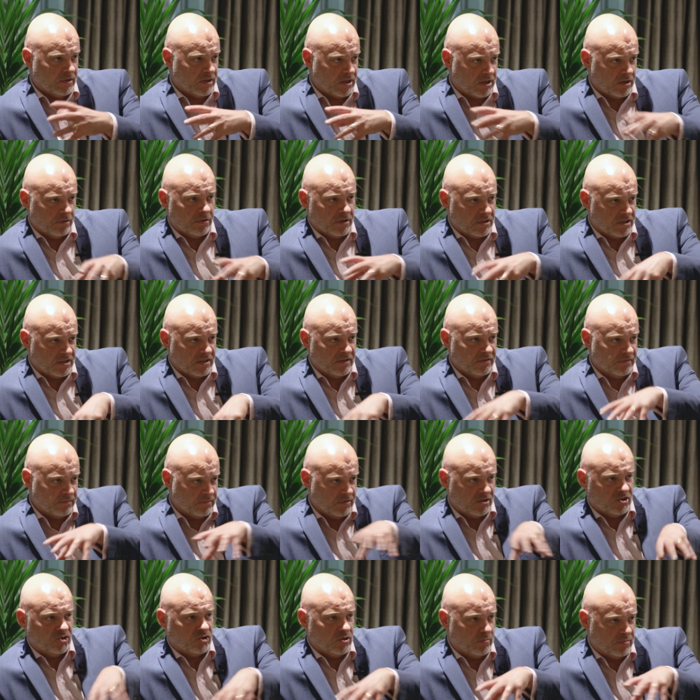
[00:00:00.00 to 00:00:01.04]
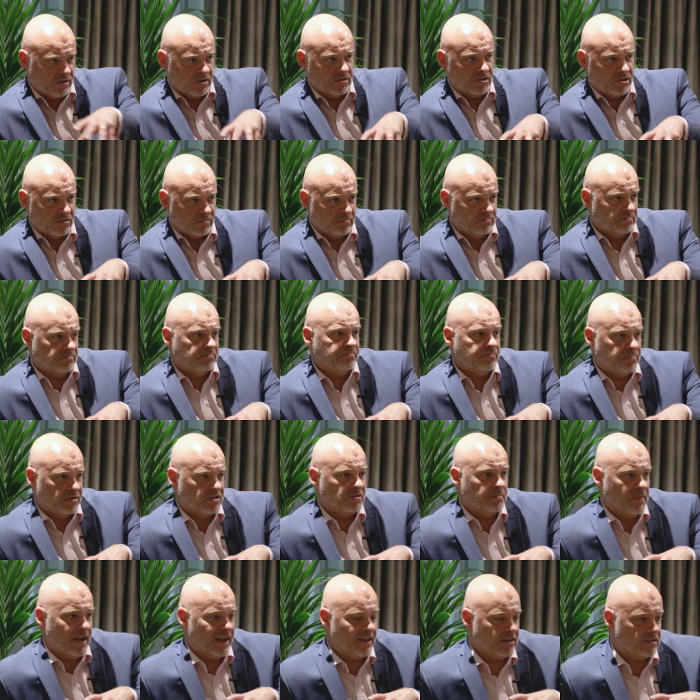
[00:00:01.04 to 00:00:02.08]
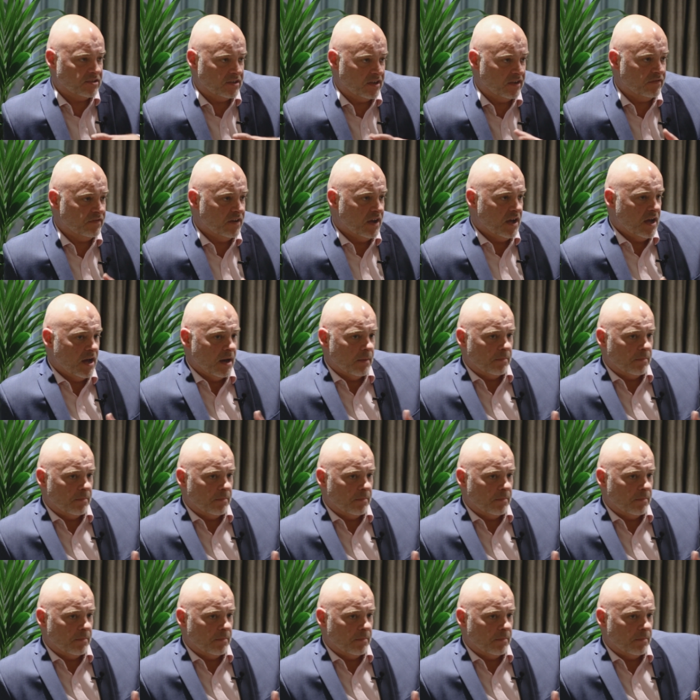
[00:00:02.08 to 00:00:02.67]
curative distribution perspective,